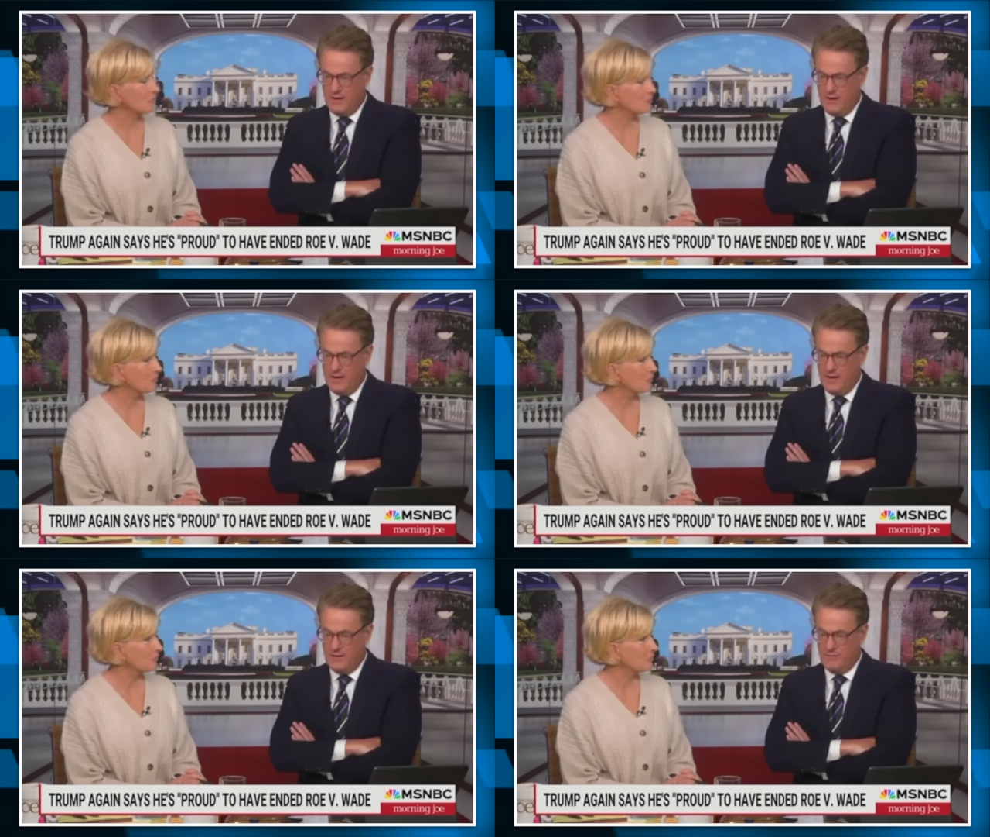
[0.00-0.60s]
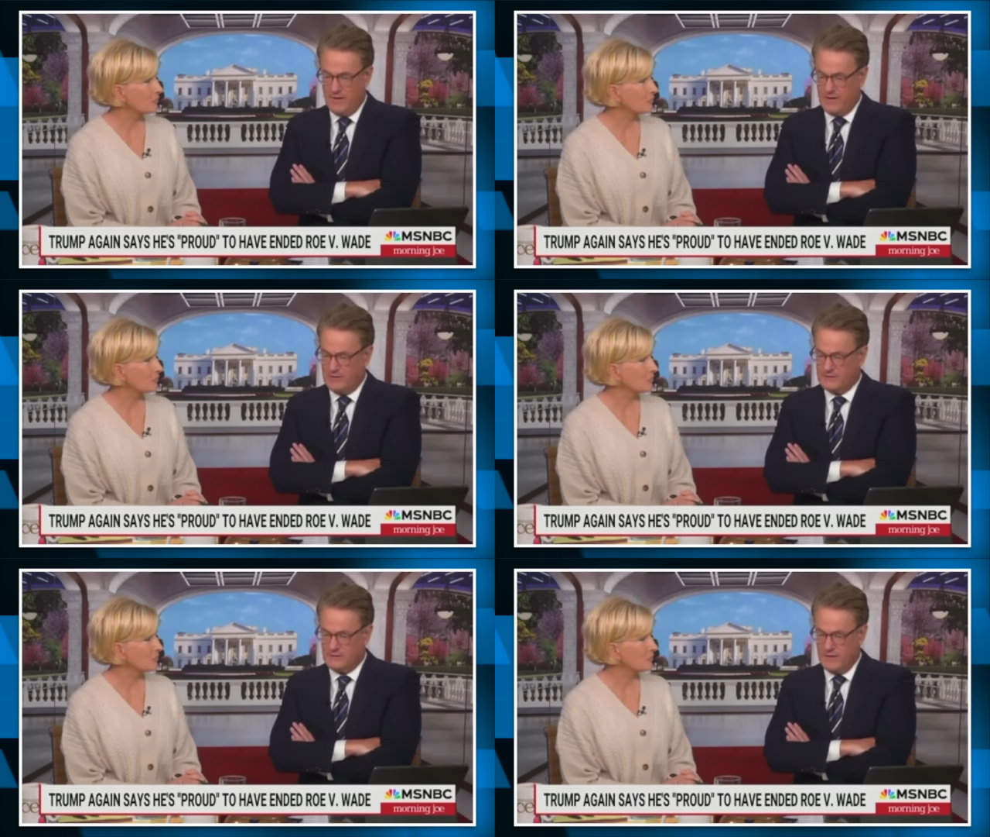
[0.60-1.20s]
Speaker 1: And
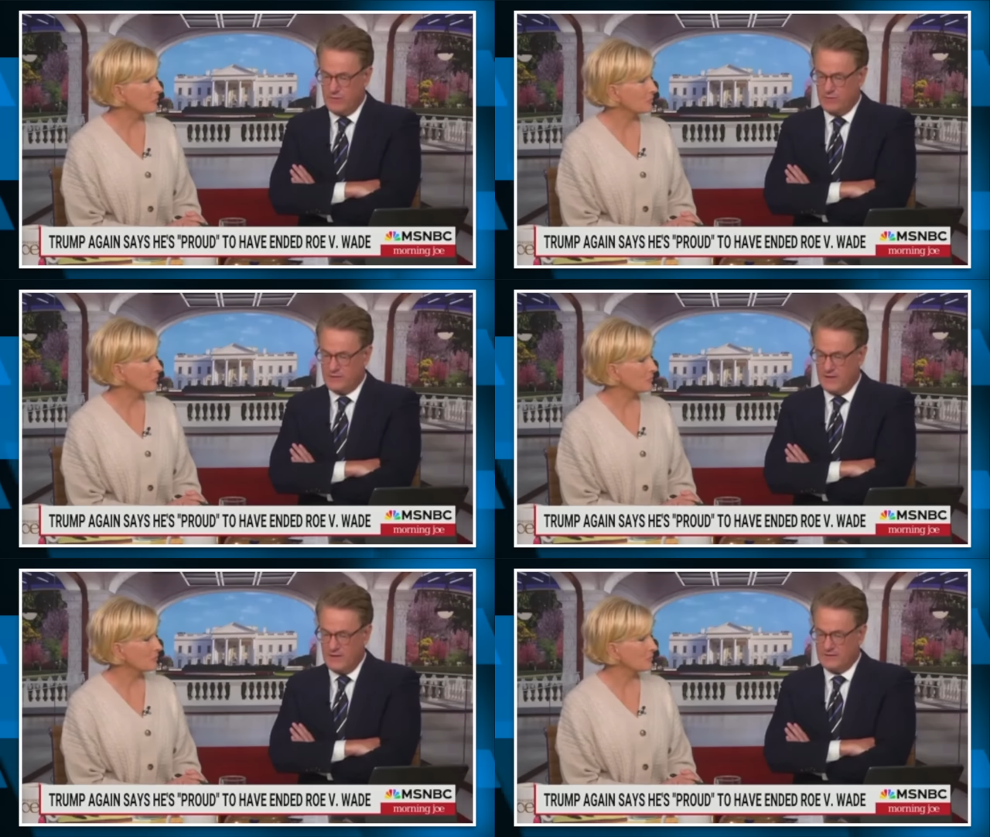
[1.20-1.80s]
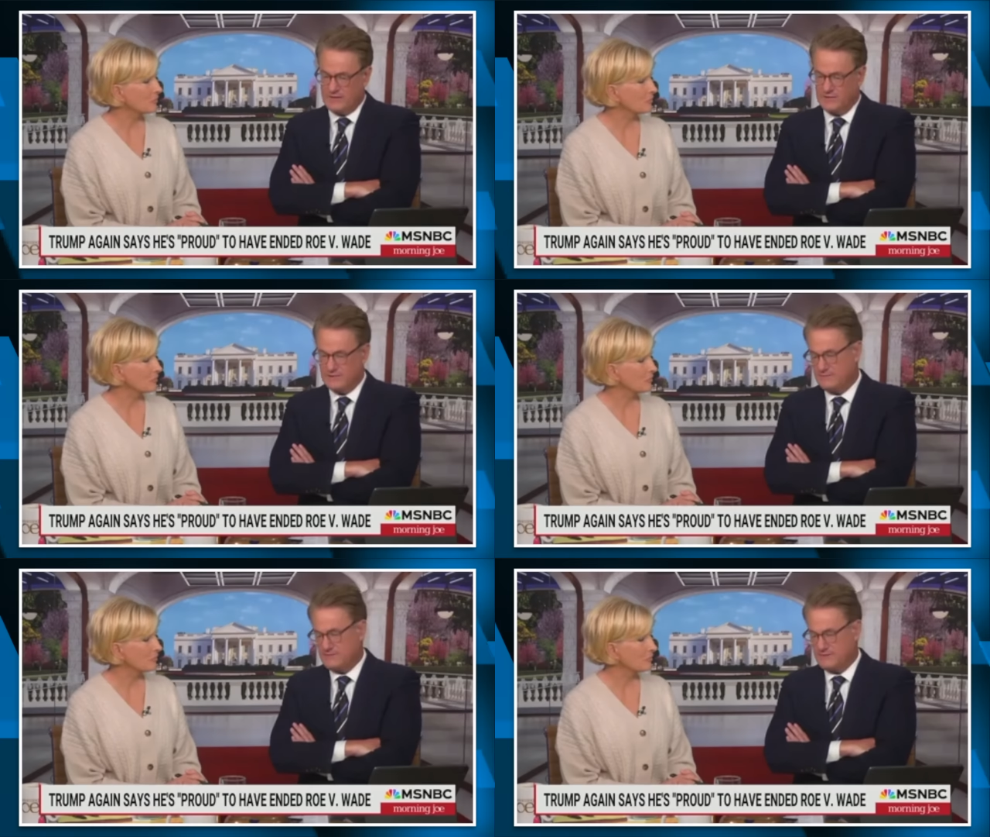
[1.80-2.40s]
bans like Wisconsin
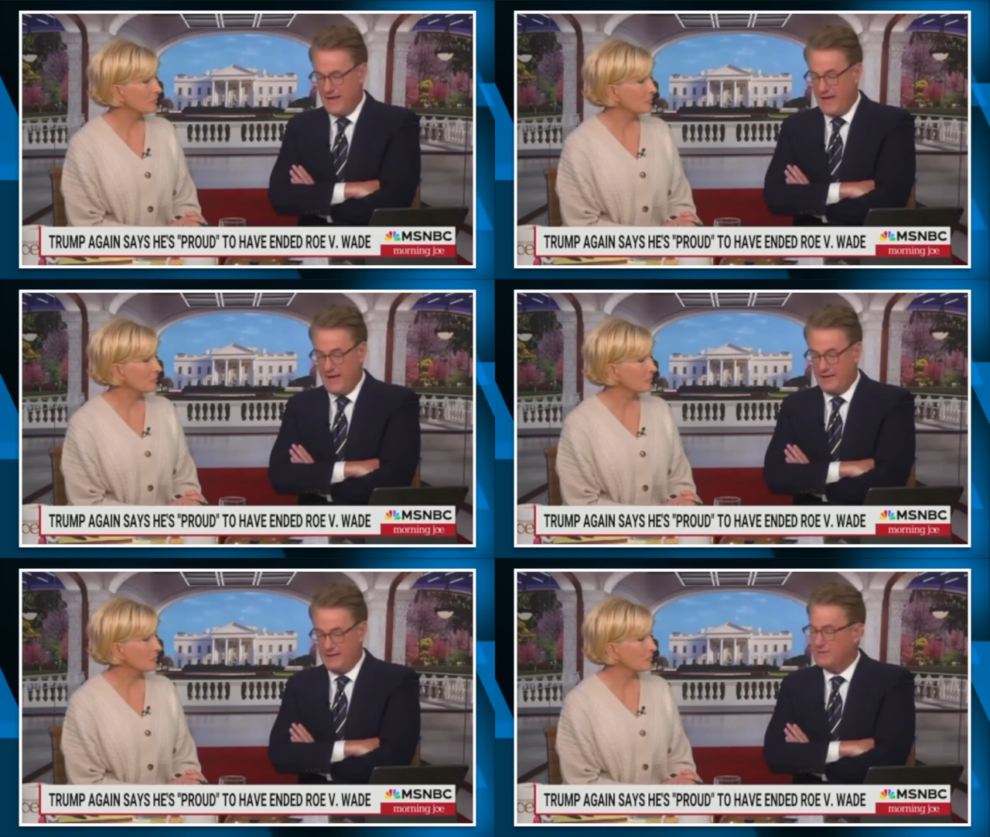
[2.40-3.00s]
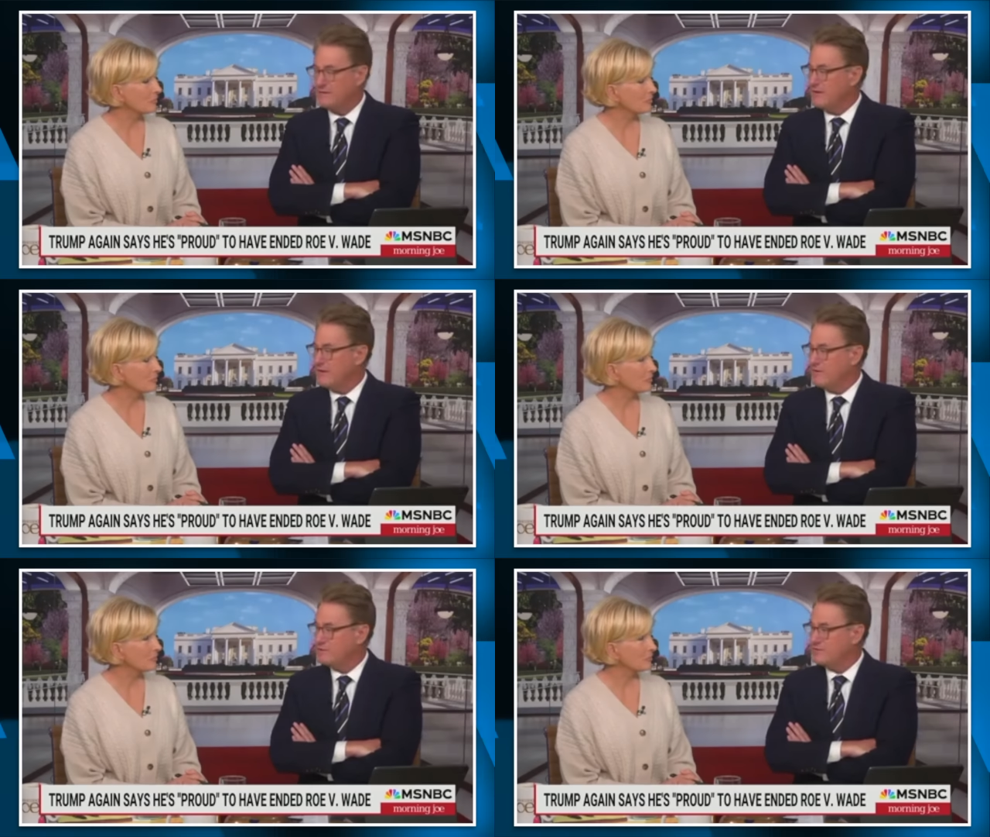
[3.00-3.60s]
had, you know,
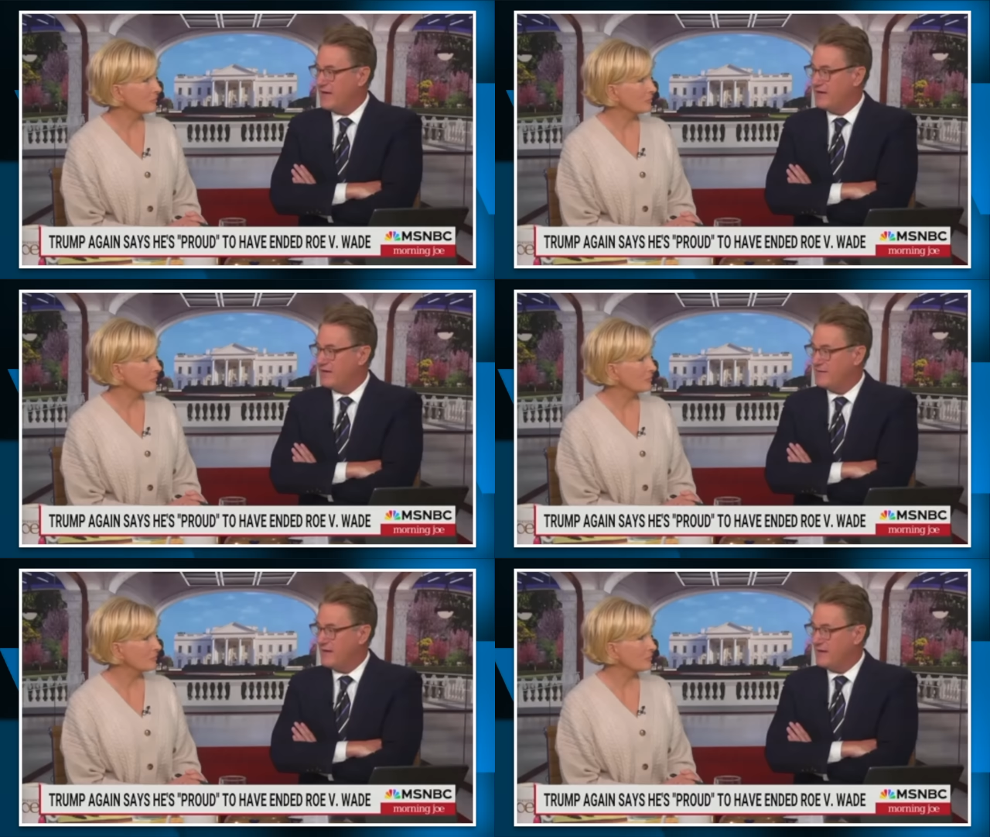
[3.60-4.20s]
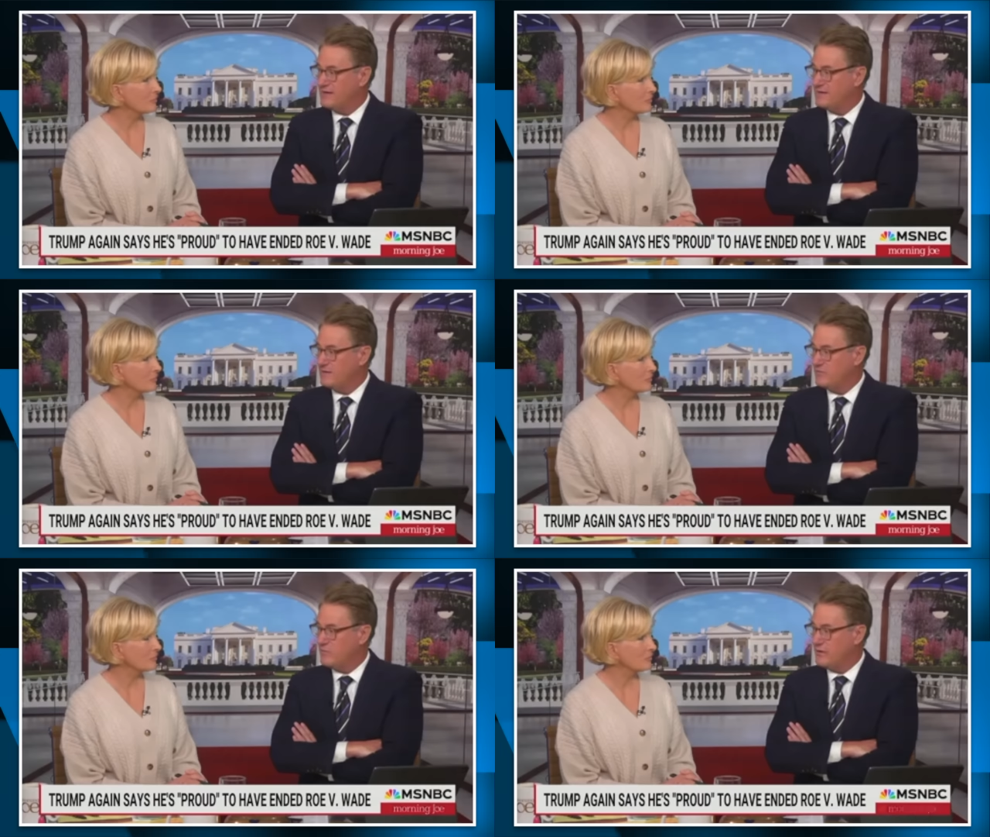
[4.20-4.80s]
those that
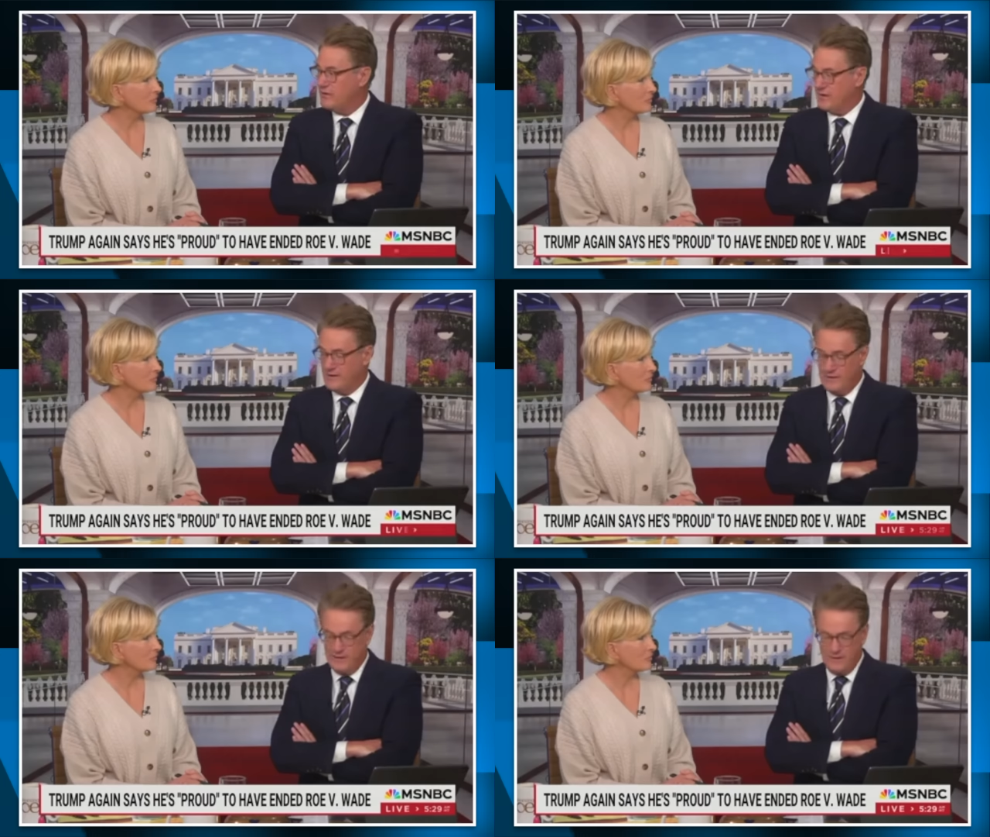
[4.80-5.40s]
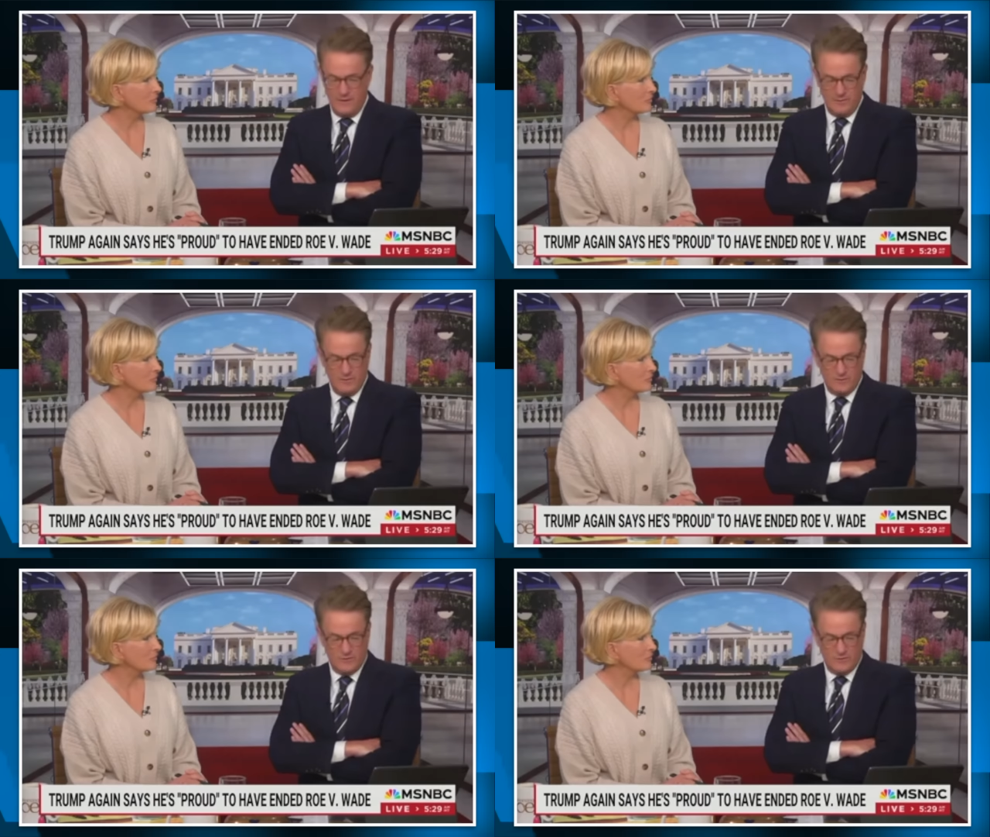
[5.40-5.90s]
1849 was